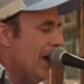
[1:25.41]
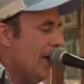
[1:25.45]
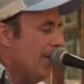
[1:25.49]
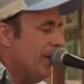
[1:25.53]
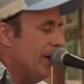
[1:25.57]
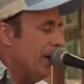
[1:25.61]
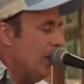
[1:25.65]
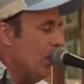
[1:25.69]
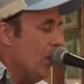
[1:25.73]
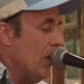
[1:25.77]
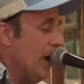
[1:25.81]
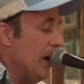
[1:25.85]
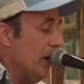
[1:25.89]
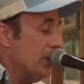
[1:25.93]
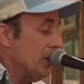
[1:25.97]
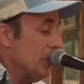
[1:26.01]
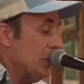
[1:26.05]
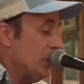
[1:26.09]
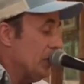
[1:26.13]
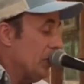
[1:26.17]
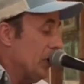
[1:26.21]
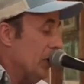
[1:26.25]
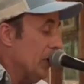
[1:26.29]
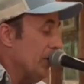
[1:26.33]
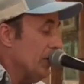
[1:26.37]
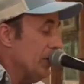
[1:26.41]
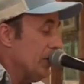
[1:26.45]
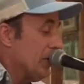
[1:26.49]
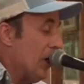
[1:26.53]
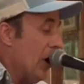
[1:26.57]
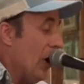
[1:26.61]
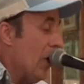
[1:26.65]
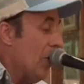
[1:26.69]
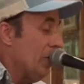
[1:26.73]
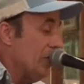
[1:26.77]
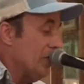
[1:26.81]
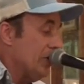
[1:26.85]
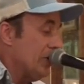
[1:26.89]
but it wears a service
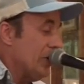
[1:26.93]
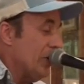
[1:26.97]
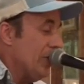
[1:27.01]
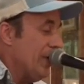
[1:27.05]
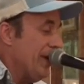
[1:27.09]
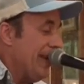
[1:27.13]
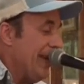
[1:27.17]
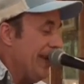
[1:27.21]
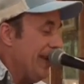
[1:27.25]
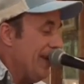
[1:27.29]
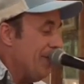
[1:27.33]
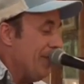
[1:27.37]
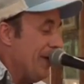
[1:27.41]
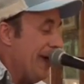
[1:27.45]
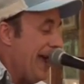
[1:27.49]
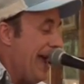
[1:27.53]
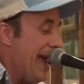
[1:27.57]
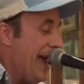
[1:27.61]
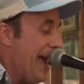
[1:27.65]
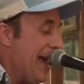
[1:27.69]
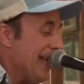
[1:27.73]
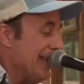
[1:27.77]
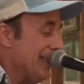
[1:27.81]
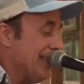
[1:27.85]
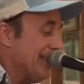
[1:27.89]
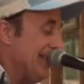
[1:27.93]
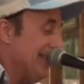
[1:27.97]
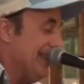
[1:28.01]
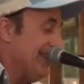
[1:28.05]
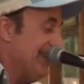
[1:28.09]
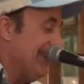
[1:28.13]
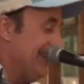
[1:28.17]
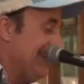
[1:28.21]
coat, so we get a pass.